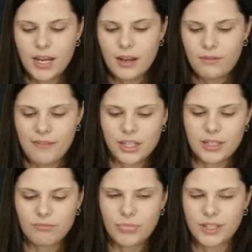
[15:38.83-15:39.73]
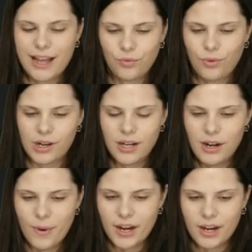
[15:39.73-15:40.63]
So those containers are what we
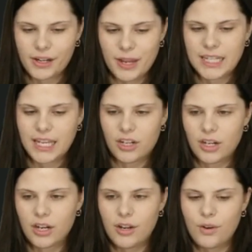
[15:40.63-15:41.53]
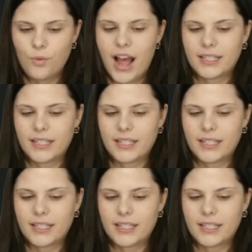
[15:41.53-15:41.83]
call data structures.